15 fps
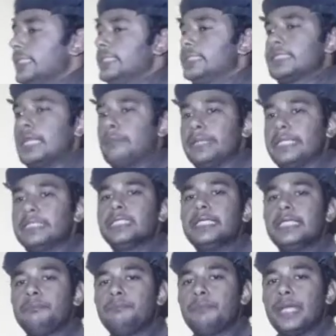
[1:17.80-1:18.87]
the separation
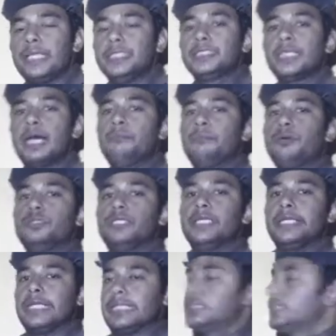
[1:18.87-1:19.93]
depends upon the
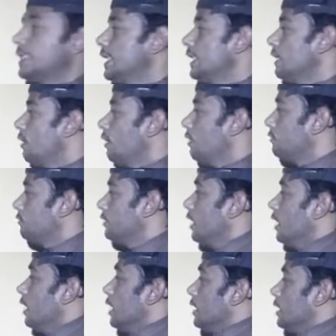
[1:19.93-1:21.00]
density of
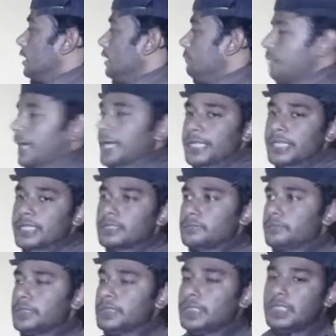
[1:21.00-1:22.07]
the particles.
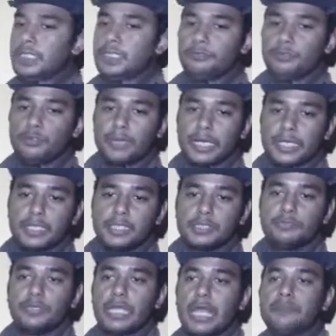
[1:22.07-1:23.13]
Basically few particles
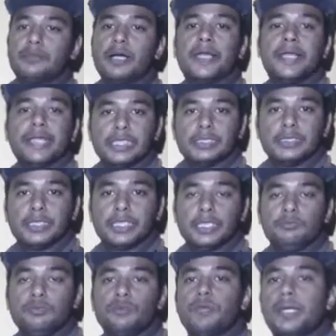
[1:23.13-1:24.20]
will have a higher density,
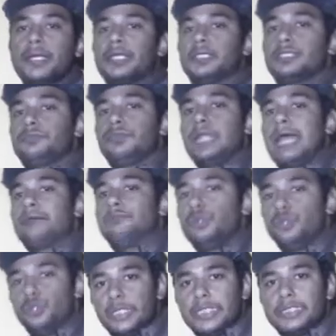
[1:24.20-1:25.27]
few particles will have
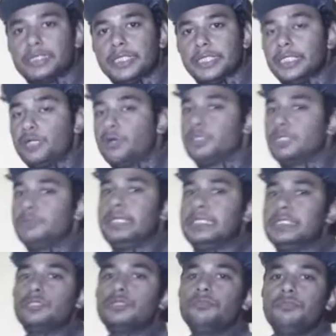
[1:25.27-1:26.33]
low density, on the
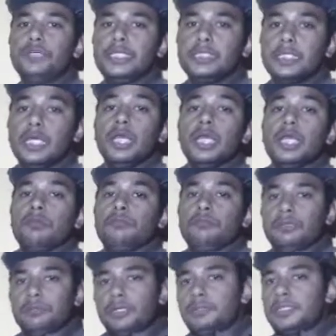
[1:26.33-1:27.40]
basis of which we
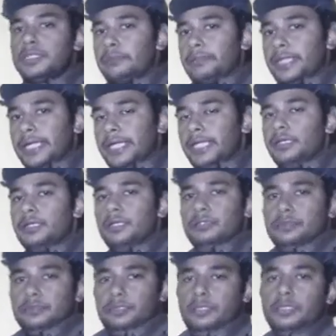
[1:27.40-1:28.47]
will be separating
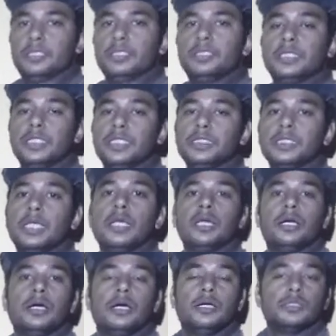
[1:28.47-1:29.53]
these
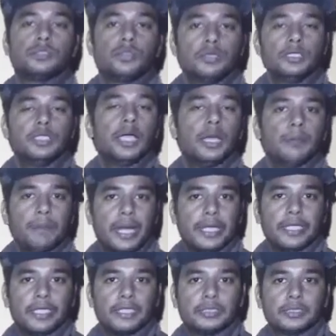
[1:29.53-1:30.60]
solid
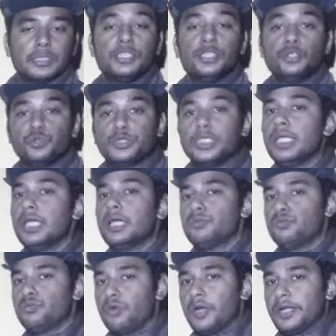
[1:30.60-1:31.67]
particles using
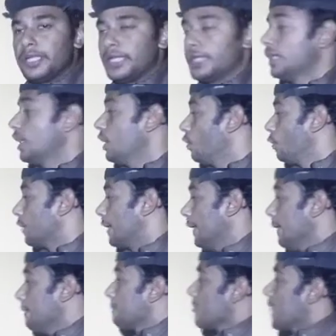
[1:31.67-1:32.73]
water.
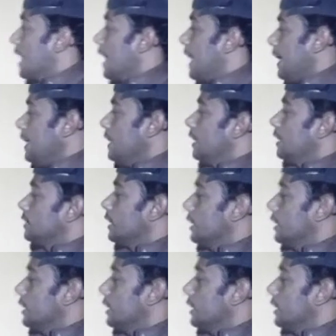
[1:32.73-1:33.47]
Okay, and the